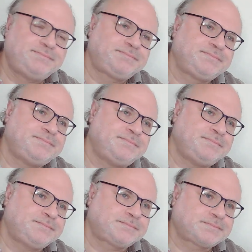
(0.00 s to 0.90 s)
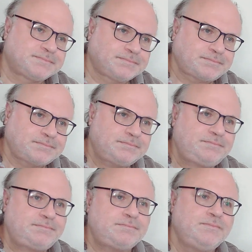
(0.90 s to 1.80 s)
(no one is talking)